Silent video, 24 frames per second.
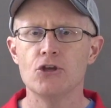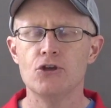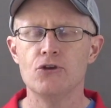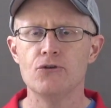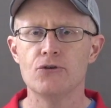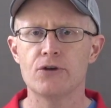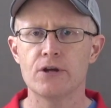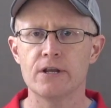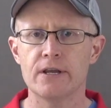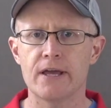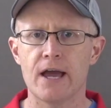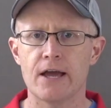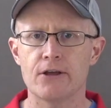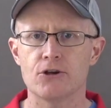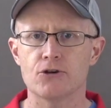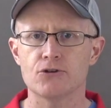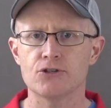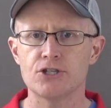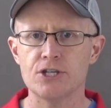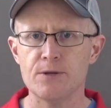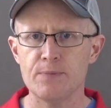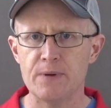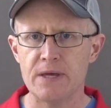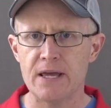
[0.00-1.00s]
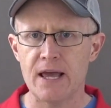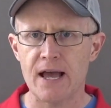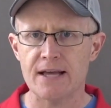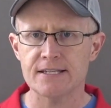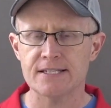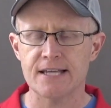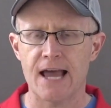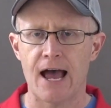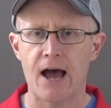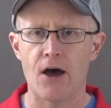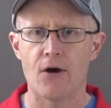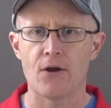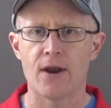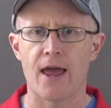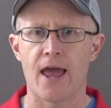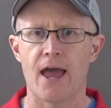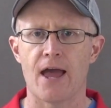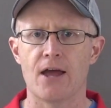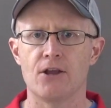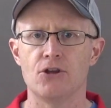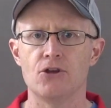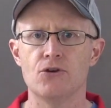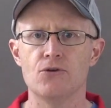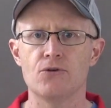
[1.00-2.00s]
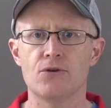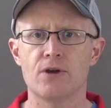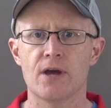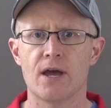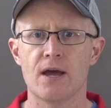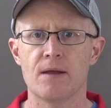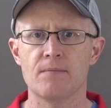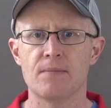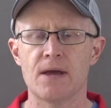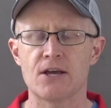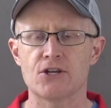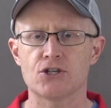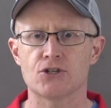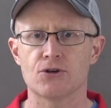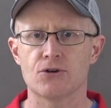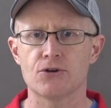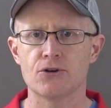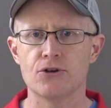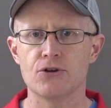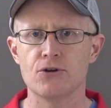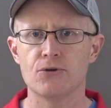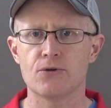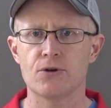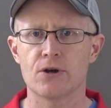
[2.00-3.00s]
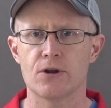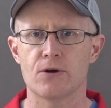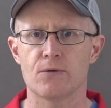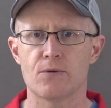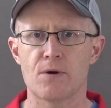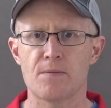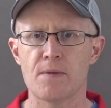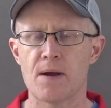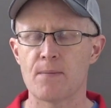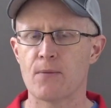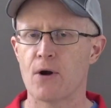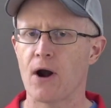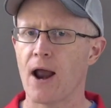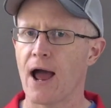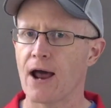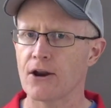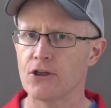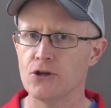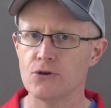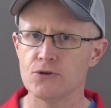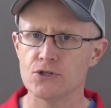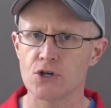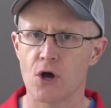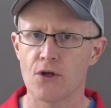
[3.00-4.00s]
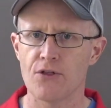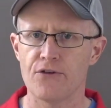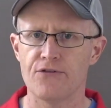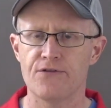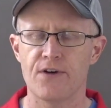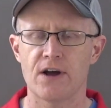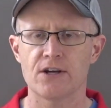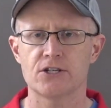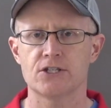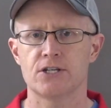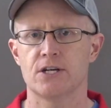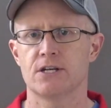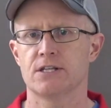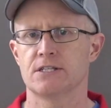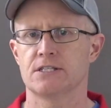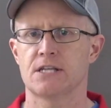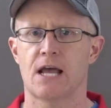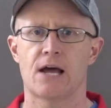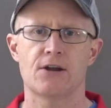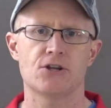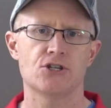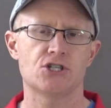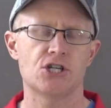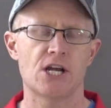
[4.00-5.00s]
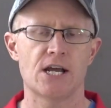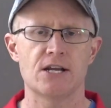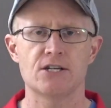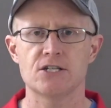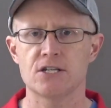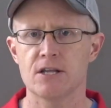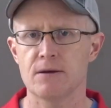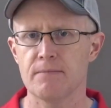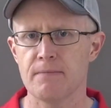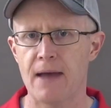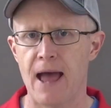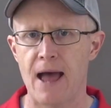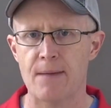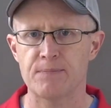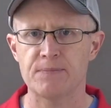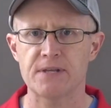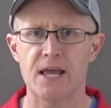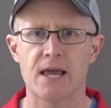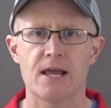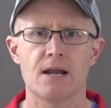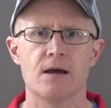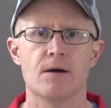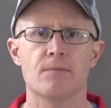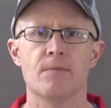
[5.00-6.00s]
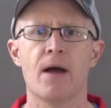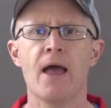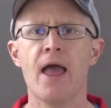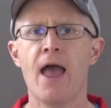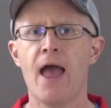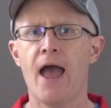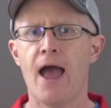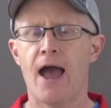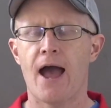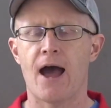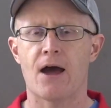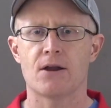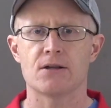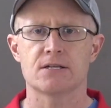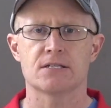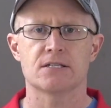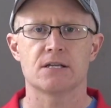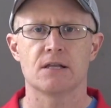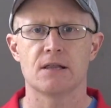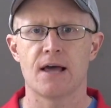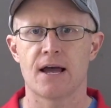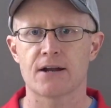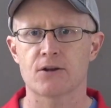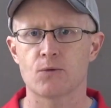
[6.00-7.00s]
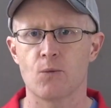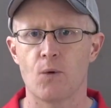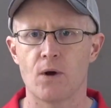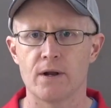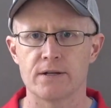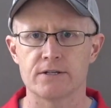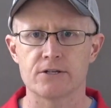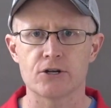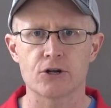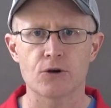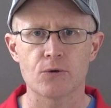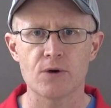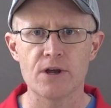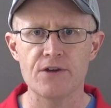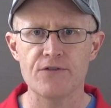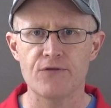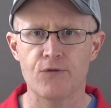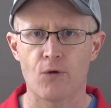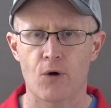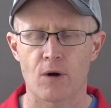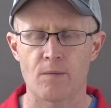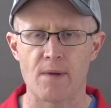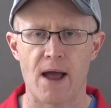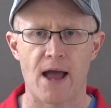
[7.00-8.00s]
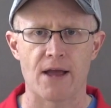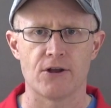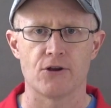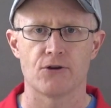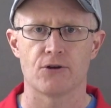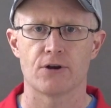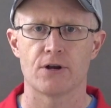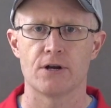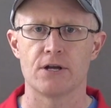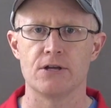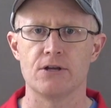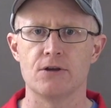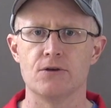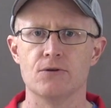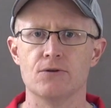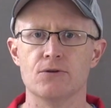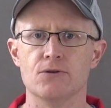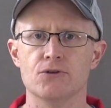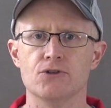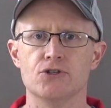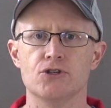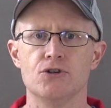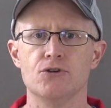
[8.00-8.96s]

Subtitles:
You can get your GPS out and you can make sure you can remember how to use all the functions, how to change the map datum, how to select what degree format you're going to use.